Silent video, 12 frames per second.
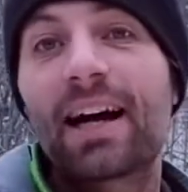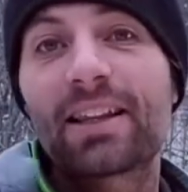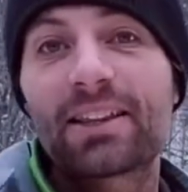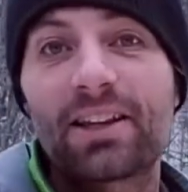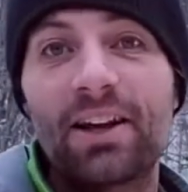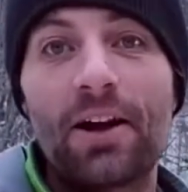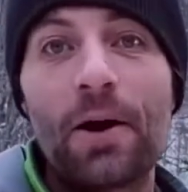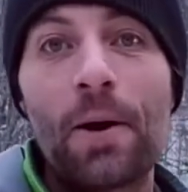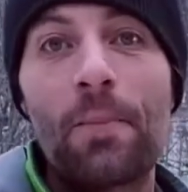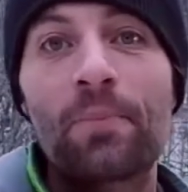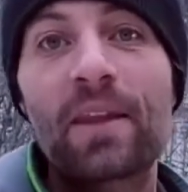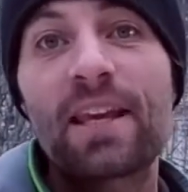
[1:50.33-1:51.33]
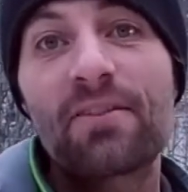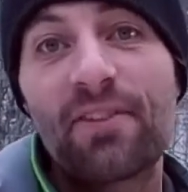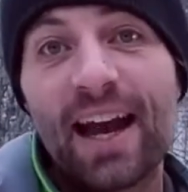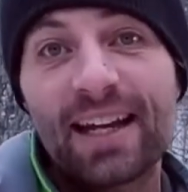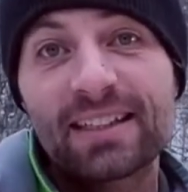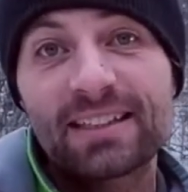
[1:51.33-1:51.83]
got the
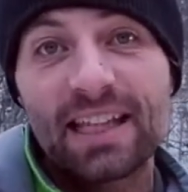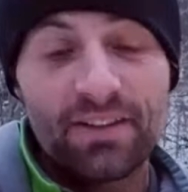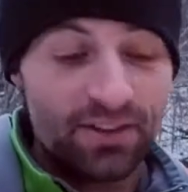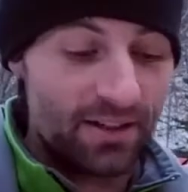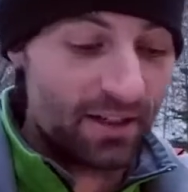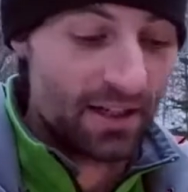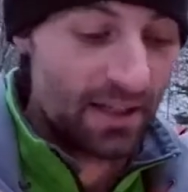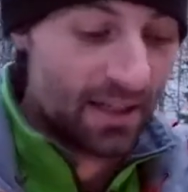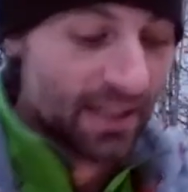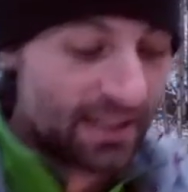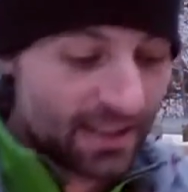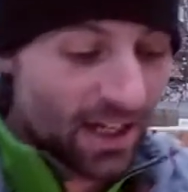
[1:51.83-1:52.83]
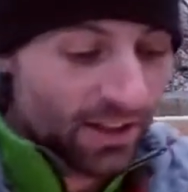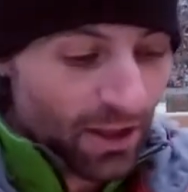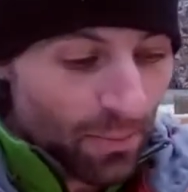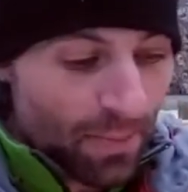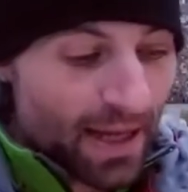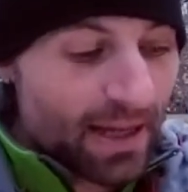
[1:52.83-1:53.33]
Evac 7. It's not
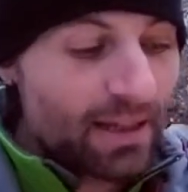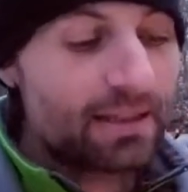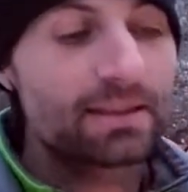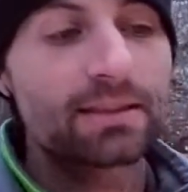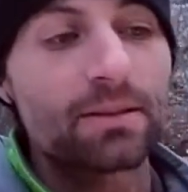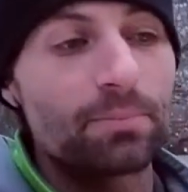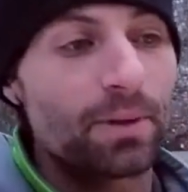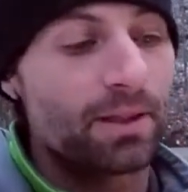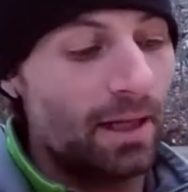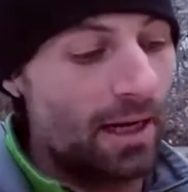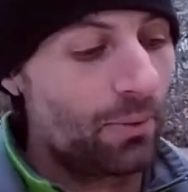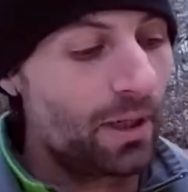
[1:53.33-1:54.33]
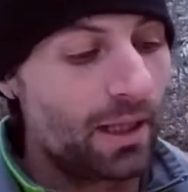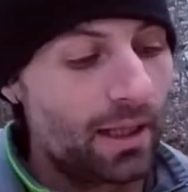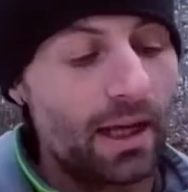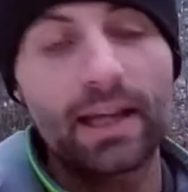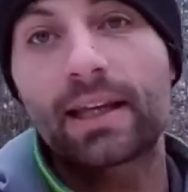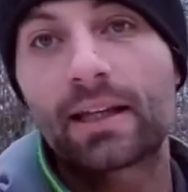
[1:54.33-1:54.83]
the biggest, but I really
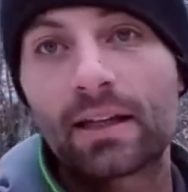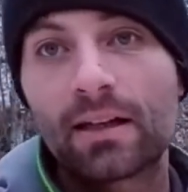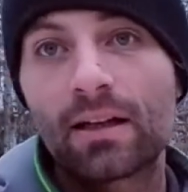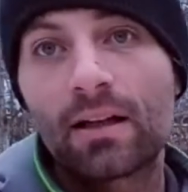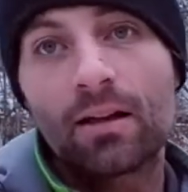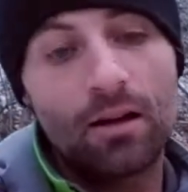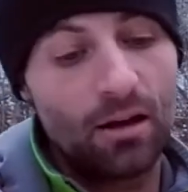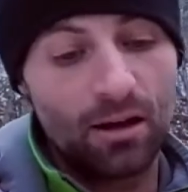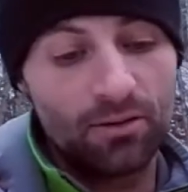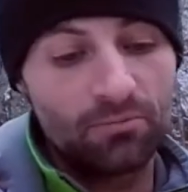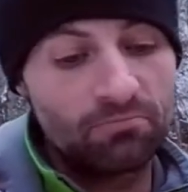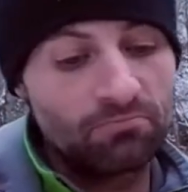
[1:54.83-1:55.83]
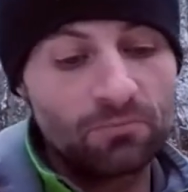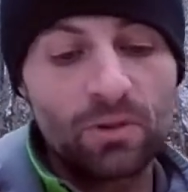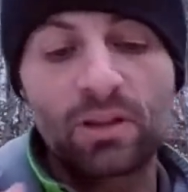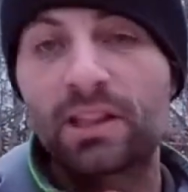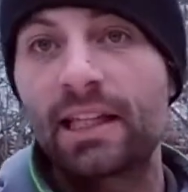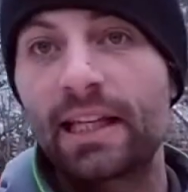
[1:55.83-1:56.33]
like it.
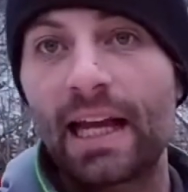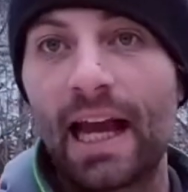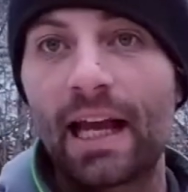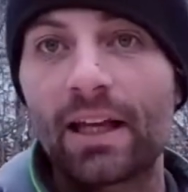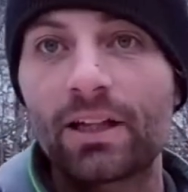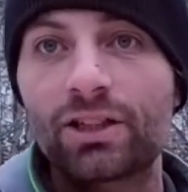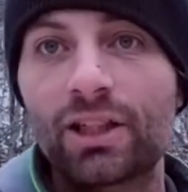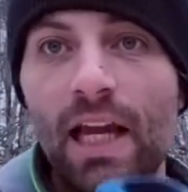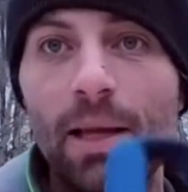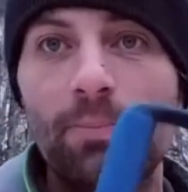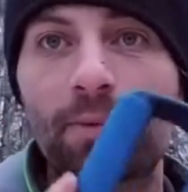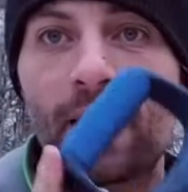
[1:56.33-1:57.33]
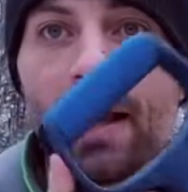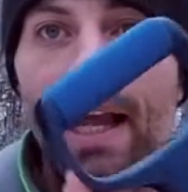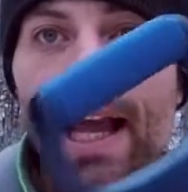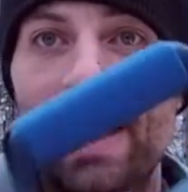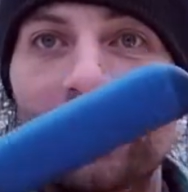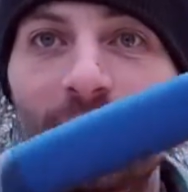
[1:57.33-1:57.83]
D-shaped
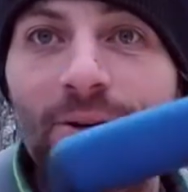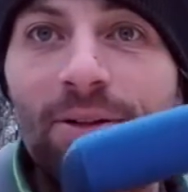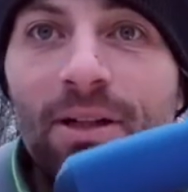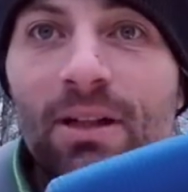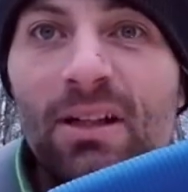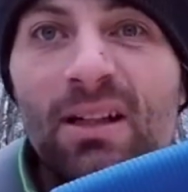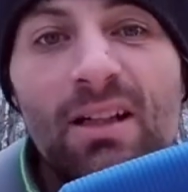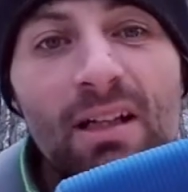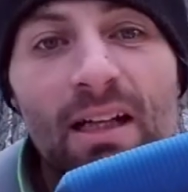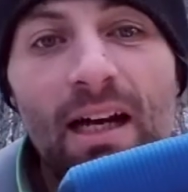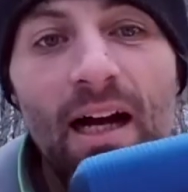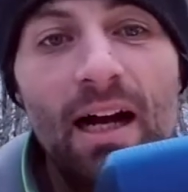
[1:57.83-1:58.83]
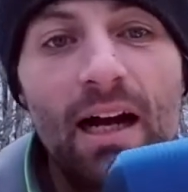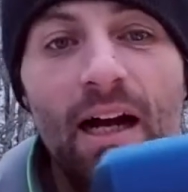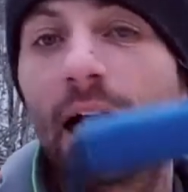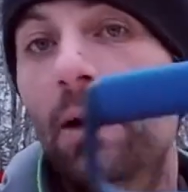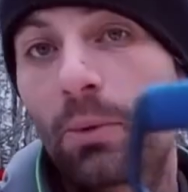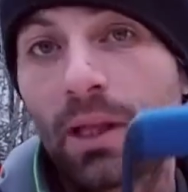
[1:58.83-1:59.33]
handle.
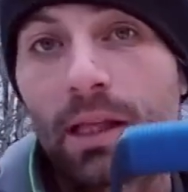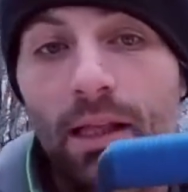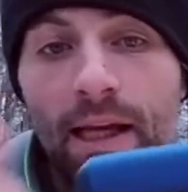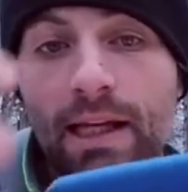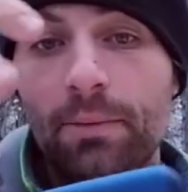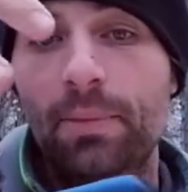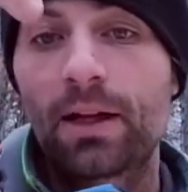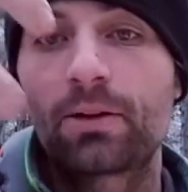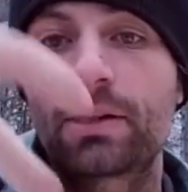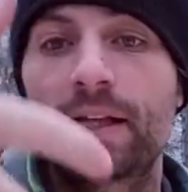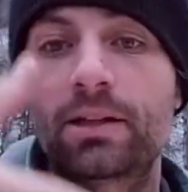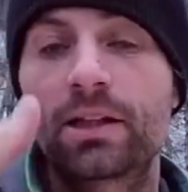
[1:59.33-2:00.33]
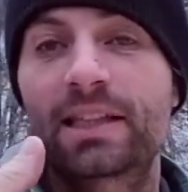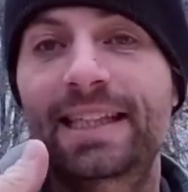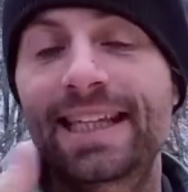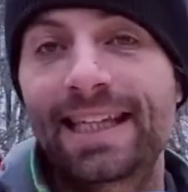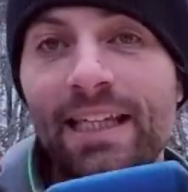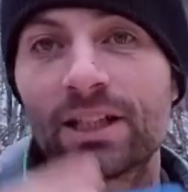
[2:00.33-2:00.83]
I really like it better than the
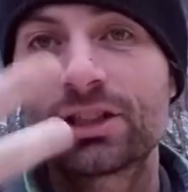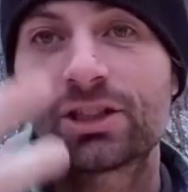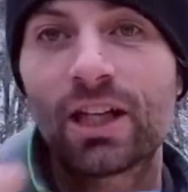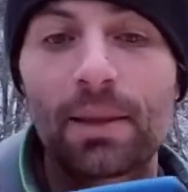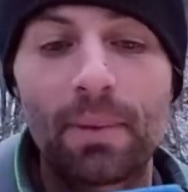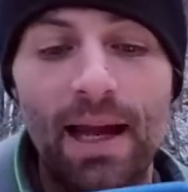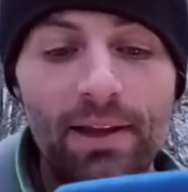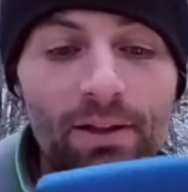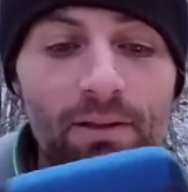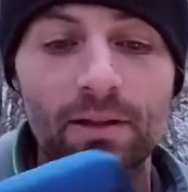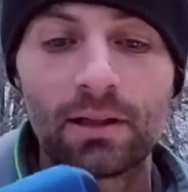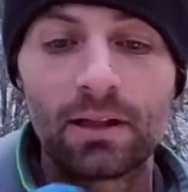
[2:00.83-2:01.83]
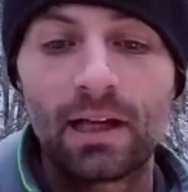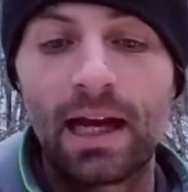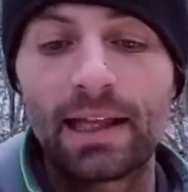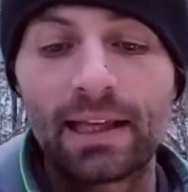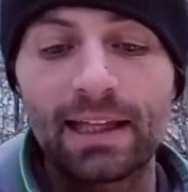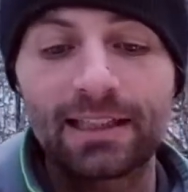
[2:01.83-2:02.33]
T-shaped handle.
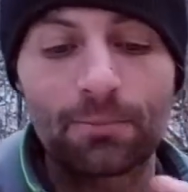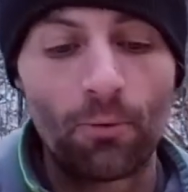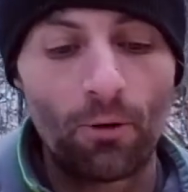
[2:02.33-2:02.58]
I think it's